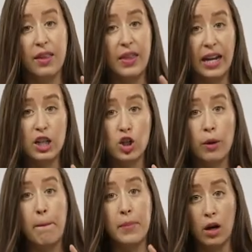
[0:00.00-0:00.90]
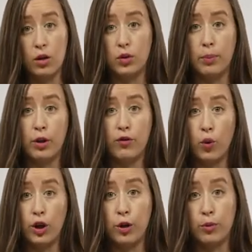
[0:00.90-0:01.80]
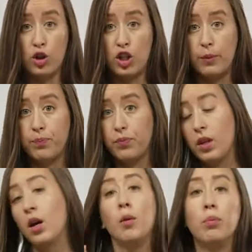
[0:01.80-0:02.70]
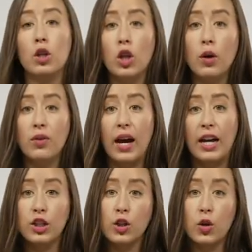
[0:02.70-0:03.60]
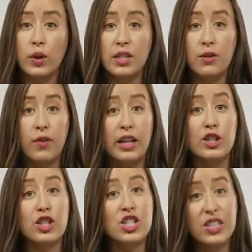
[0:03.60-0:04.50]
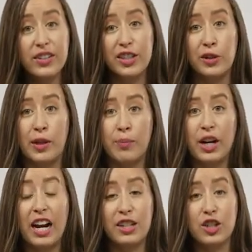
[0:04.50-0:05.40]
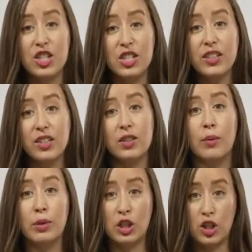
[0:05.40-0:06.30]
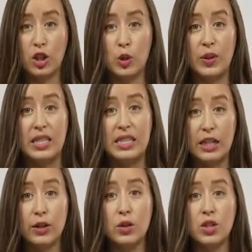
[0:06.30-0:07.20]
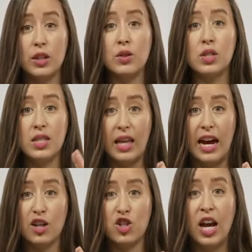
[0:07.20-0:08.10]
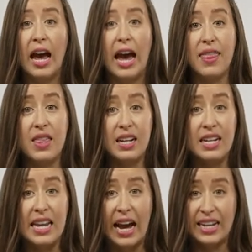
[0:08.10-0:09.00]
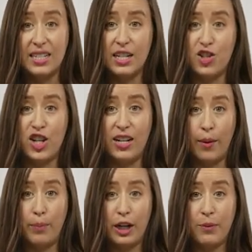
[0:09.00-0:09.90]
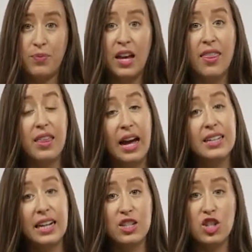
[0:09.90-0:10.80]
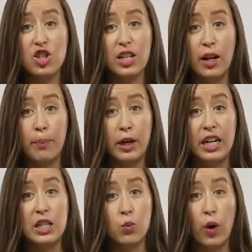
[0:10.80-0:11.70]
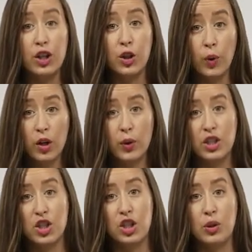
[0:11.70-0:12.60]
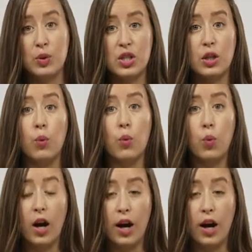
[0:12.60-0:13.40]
That is your model number for your machine. Below that, you're going to find your serial number, and your serial number starts with the 00/ and then a 9-digit number. That 9-digit number is what you're going to use to